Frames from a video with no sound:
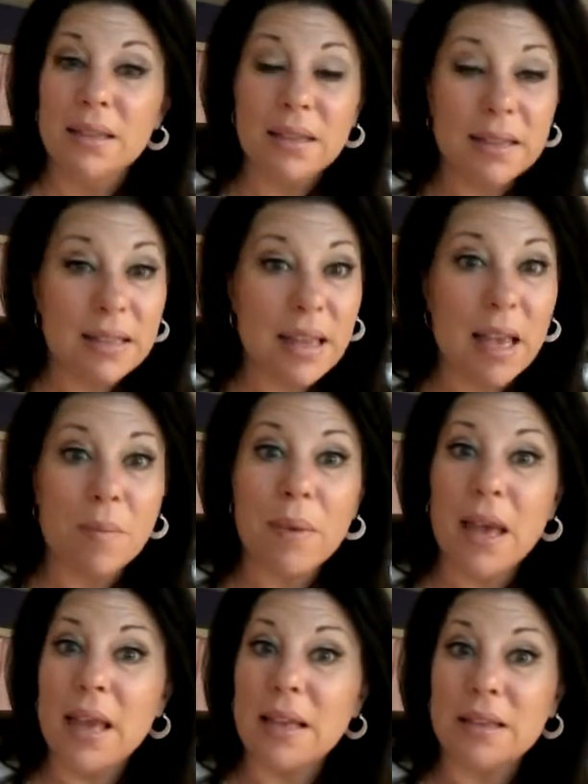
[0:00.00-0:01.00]
six
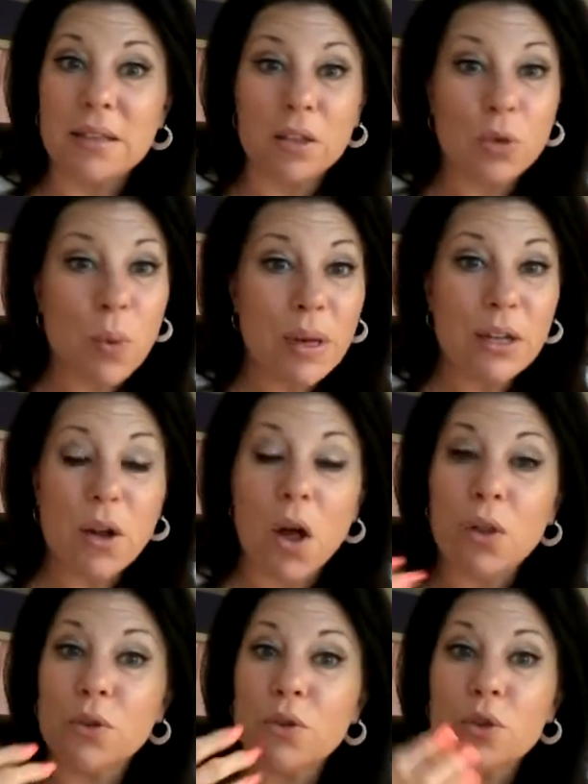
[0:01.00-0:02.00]
campaigns, the
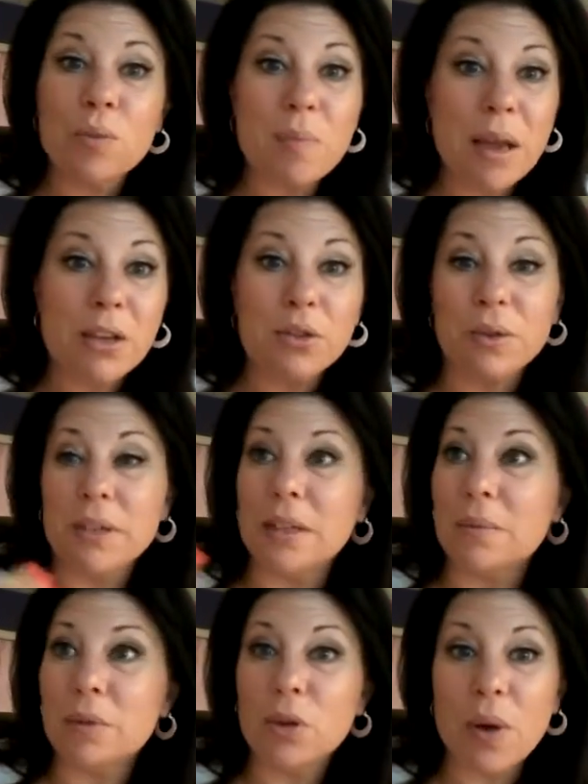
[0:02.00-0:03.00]
$20, you're mentoring
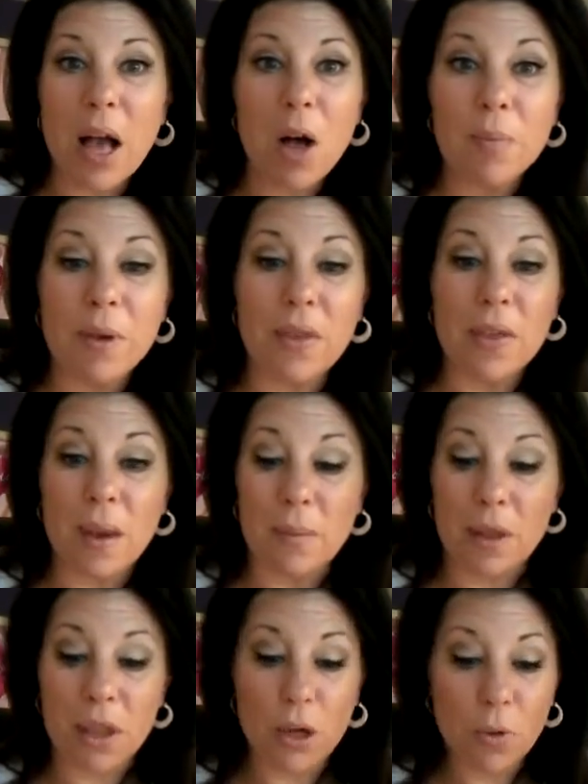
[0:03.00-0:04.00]
them, you're helping them,
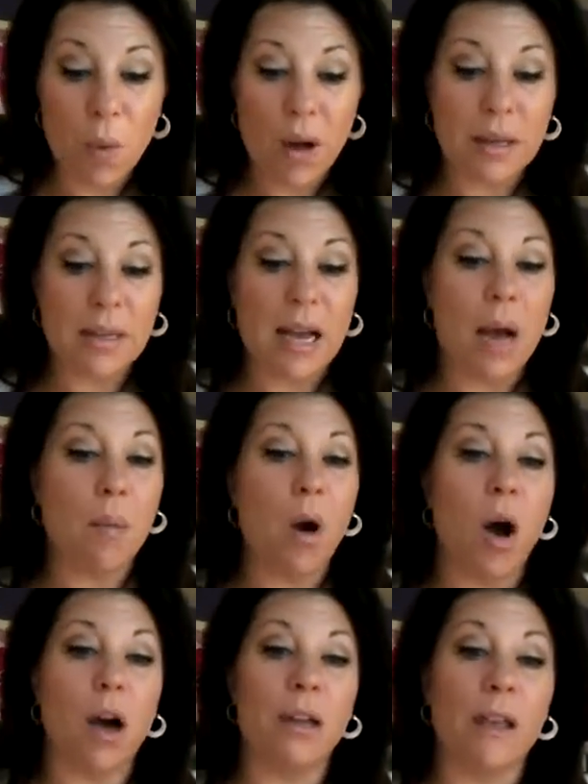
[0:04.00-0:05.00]
and they're wanting to come
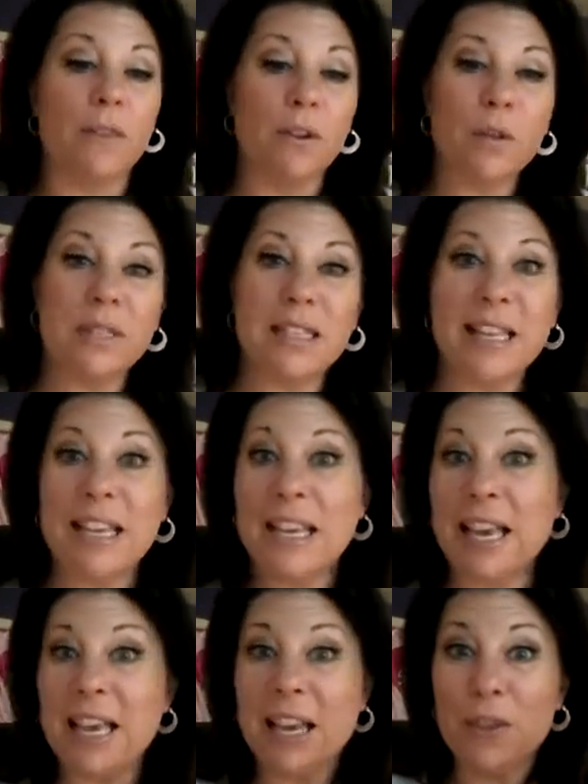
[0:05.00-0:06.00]
on and they're
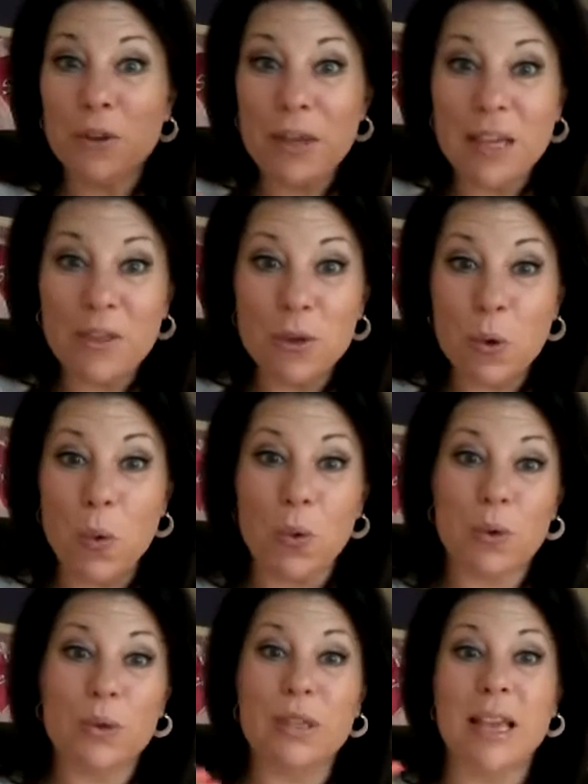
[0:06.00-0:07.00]
seeing it and they're getting their
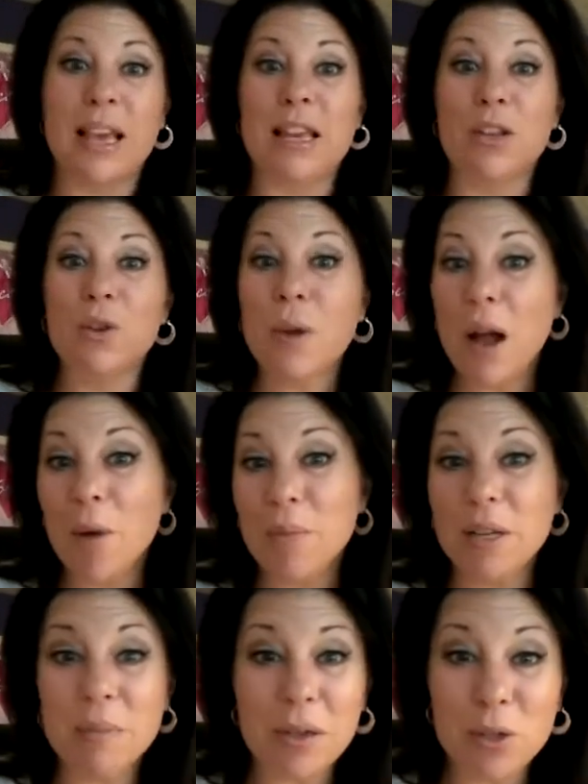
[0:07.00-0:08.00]
orders in and you're
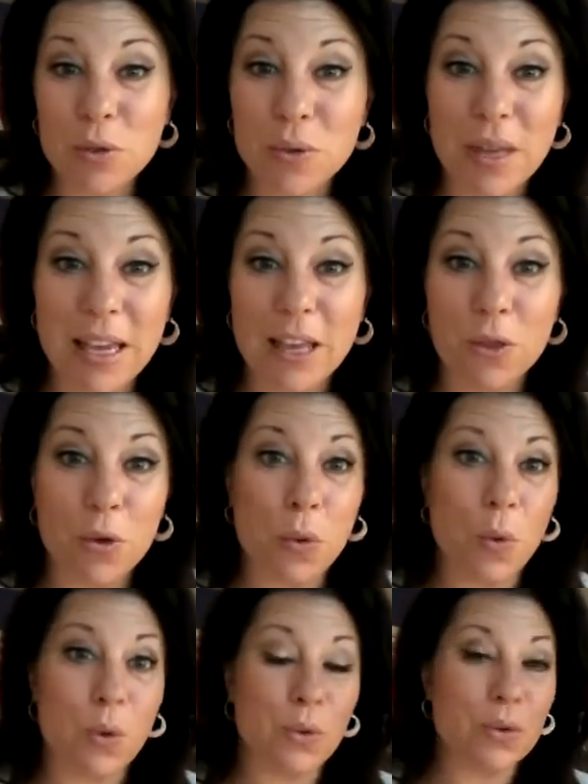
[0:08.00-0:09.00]
helping to make sure they get their
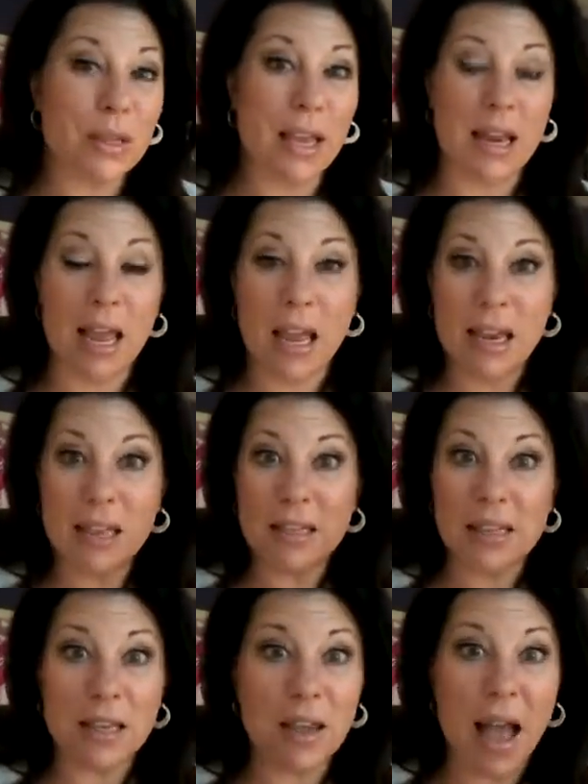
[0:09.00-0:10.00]
orders in. And
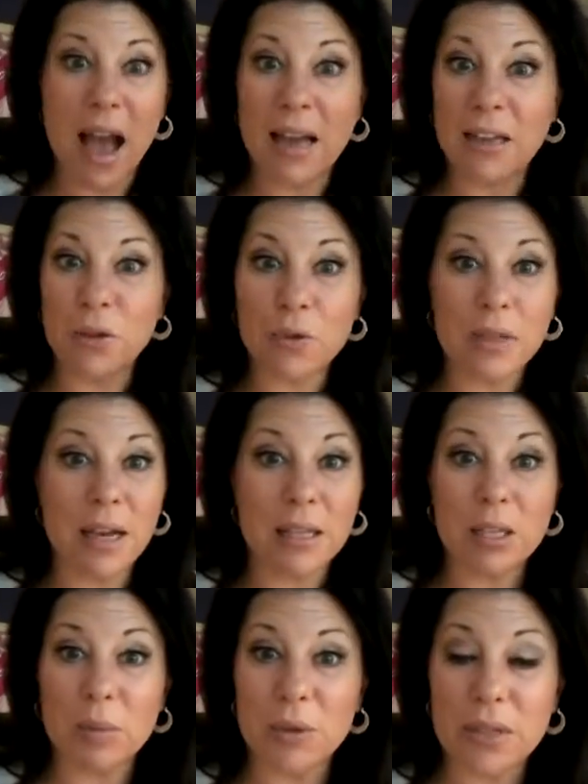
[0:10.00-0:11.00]
it's adding those
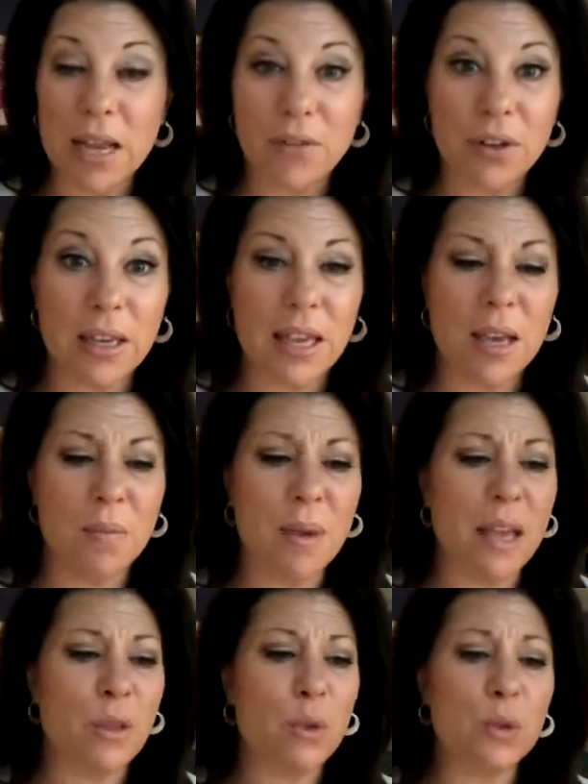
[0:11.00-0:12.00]
customers every
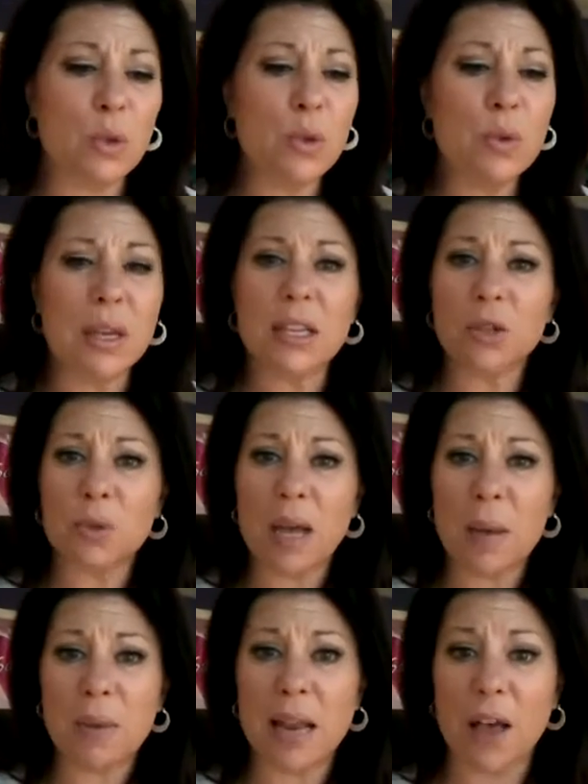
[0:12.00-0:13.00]
campaign. Those new kits are
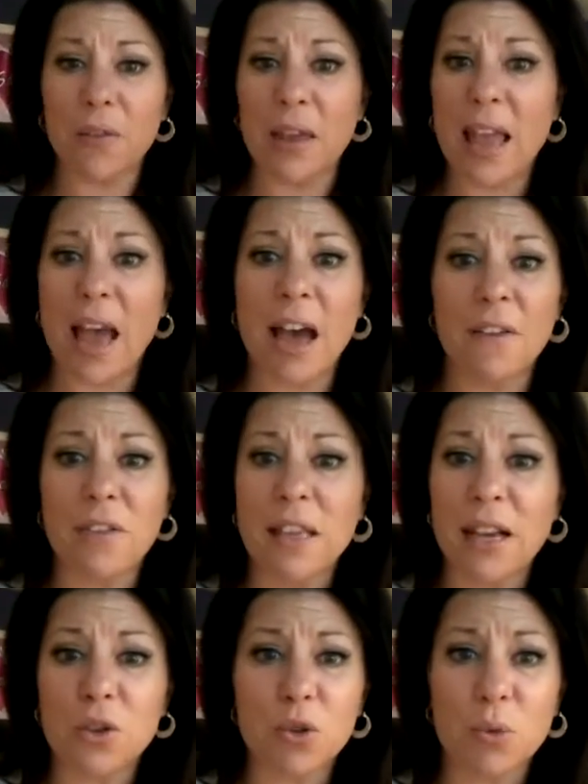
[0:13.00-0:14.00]
coming out. They have
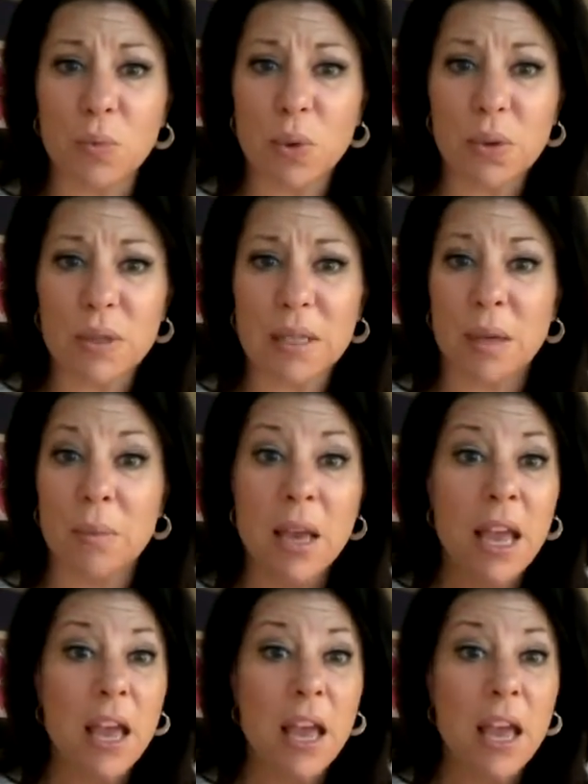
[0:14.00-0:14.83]
the extra books in them.